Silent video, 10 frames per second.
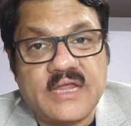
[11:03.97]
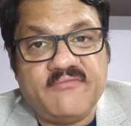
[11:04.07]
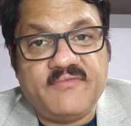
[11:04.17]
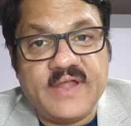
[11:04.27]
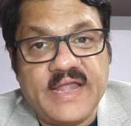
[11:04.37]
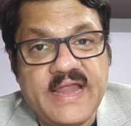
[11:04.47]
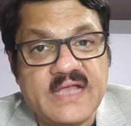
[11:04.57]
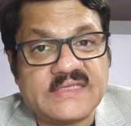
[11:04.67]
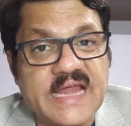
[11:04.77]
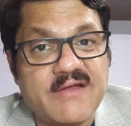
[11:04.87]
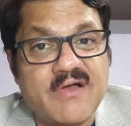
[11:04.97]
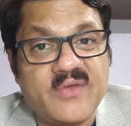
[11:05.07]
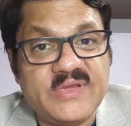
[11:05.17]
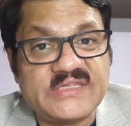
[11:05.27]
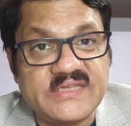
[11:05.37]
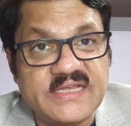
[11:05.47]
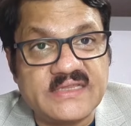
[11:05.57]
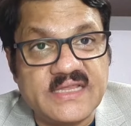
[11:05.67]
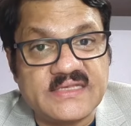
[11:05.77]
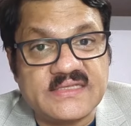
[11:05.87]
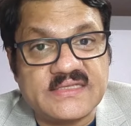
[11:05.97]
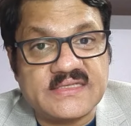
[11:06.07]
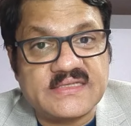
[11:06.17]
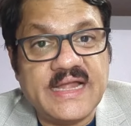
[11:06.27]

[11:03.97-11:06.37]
If India's economy strengthens,